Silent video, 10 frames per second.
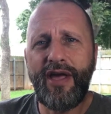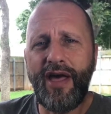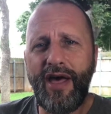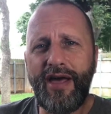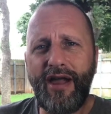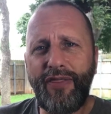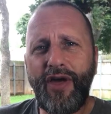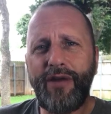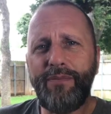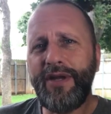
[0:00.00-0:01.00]
And I
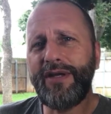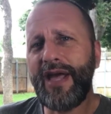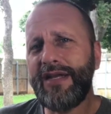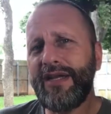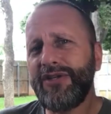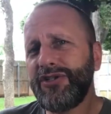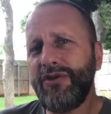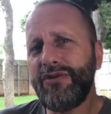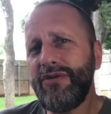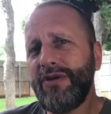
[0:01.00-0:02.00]
thought it'd be a good idea to show
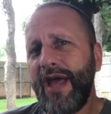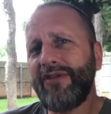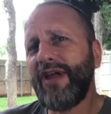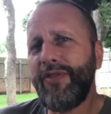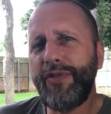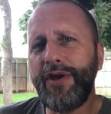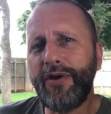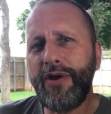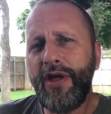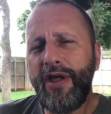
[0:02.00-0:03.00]
you guys out
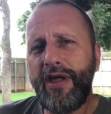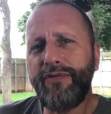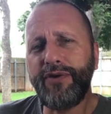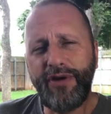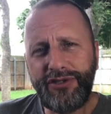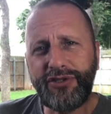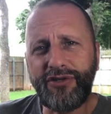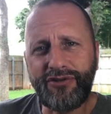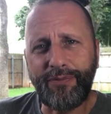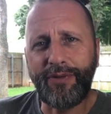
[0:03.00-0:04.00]
there, if you're interested
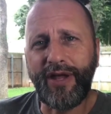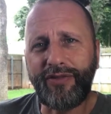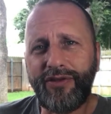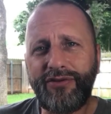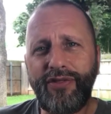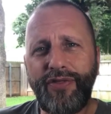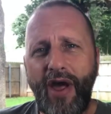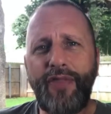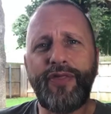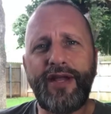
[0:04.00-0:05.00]
in something like this and
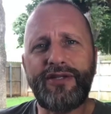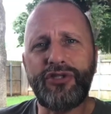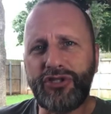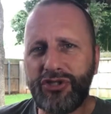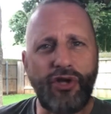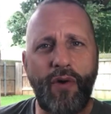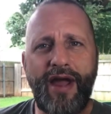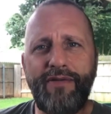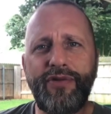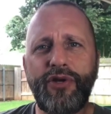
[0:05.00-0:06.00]
thought that you just don't
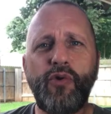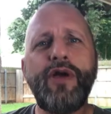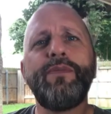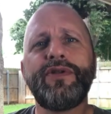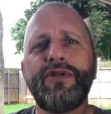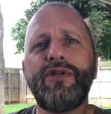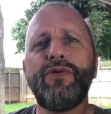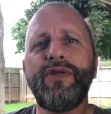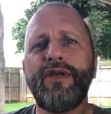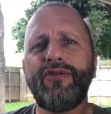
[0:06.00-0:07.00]
have the equipment to do
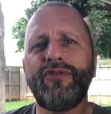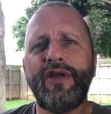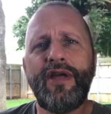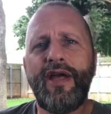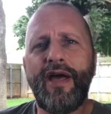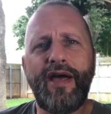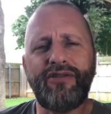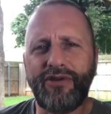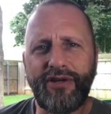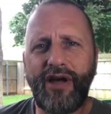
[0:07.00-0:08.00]
this, it's
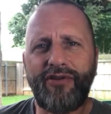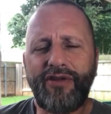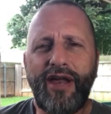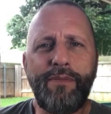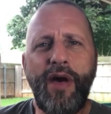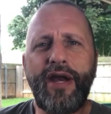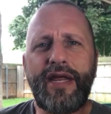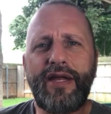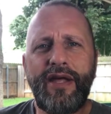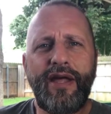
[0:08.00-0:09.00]
going to cost a lot of
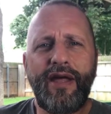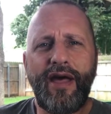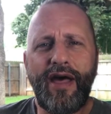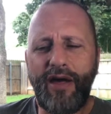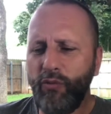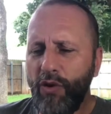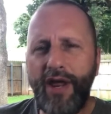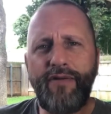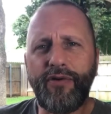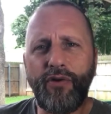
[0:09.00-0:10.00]
money,
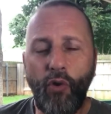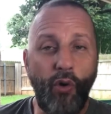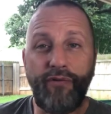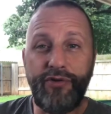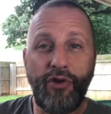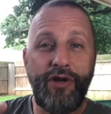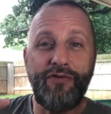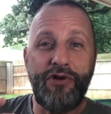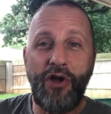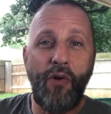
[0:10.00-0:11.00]
whatever, or if you don't
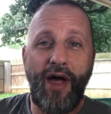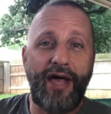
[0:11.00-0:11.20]
even know how